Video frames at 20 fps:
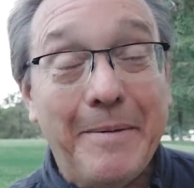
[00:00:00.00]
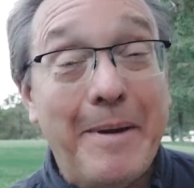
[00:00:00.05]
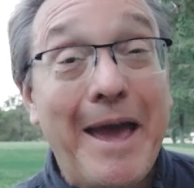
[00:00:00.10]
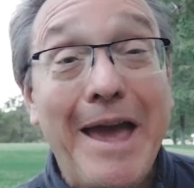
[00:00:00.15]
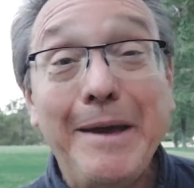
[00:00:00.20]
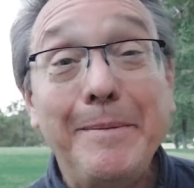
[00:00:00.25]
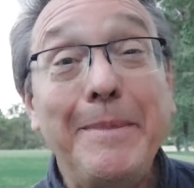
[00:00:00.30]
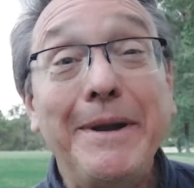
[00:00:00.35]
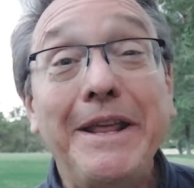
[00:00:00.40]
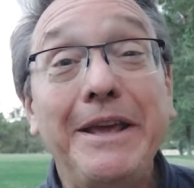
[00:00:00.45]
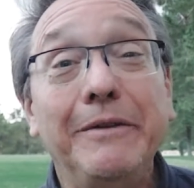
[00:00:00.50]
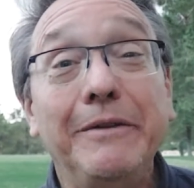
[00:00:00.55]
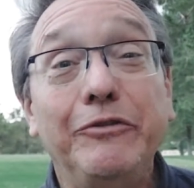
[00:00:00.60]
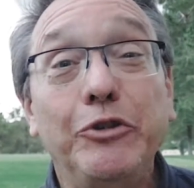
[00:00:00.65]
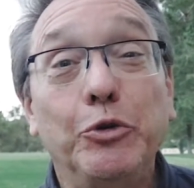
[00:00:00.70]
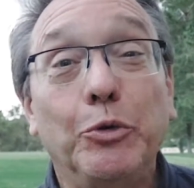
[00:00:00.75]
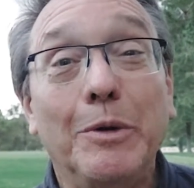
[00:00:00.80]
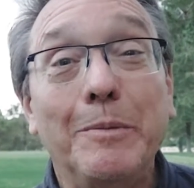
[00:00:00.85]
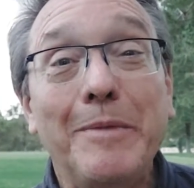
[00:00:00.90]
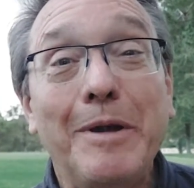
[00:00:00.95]
And how many of
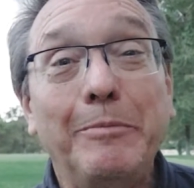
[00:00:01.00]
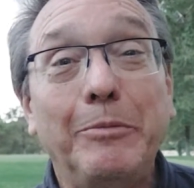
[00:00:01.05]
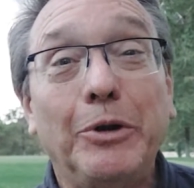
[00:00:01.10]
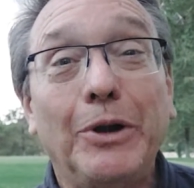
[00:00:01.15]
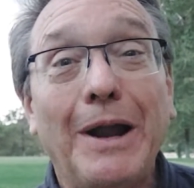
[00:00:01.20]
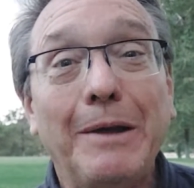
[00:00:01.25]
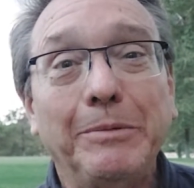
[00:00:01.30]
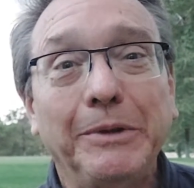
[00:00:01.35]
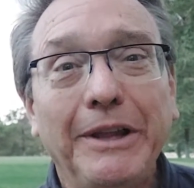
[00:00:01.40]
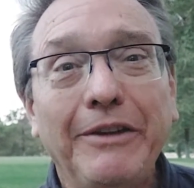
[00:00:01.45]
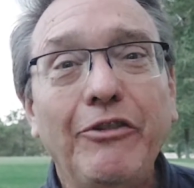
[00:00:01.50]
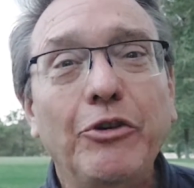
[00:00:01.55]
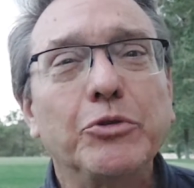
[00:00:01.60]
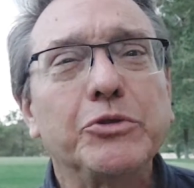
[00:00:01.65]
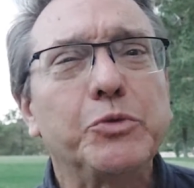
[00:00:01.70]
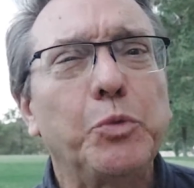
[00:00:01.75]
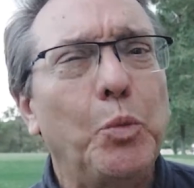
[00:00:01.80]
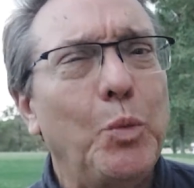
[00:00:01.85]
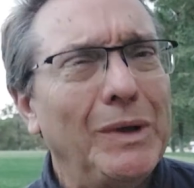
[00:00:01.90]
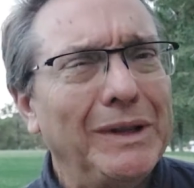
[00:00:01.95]
you remember, I believe it
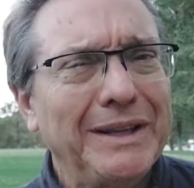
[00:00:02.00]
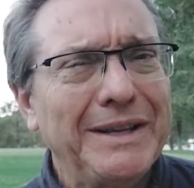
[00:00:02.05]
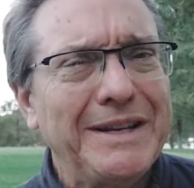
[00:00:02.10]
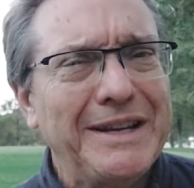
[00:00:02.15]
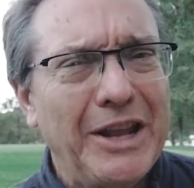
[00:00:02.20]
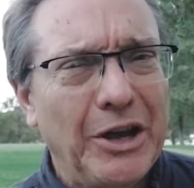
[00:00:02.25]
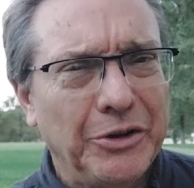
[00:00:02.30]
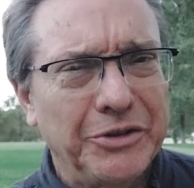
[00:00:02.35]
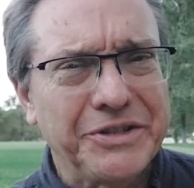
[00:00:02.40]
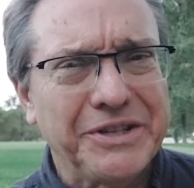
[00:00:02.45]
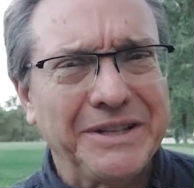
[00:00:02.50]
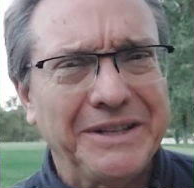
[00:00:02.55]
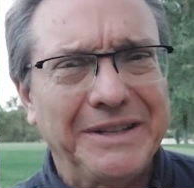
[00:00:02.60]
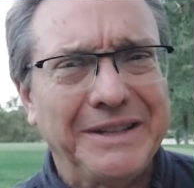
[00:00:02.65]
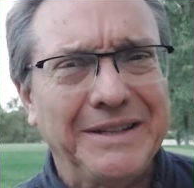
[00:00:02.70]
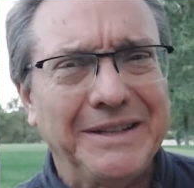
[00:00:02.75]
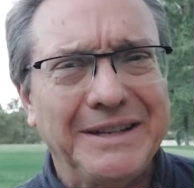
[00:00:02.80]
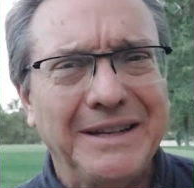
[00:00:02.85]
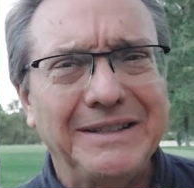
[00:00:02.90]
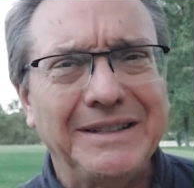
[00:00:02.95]
was Willie Nelson
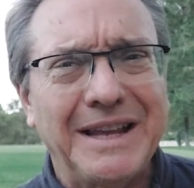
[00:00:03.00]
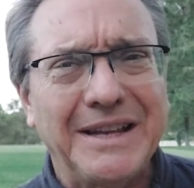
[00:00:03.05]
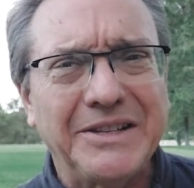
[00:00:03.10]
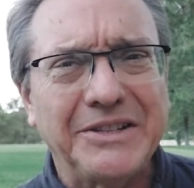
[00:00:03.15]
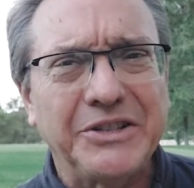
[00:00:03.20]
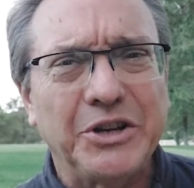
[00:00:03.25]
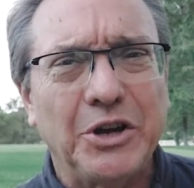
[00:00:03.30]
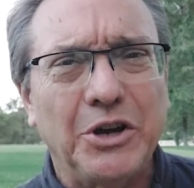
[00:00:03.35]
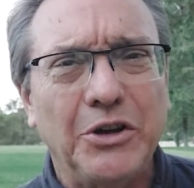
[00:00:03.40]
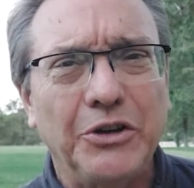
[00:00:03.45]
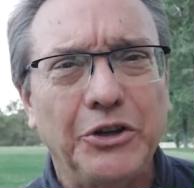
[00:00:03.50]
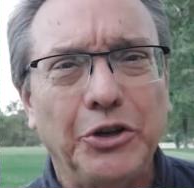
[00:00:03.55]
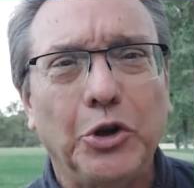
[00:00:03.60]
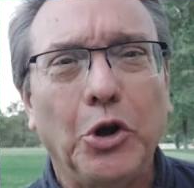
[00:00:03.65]
that did that song,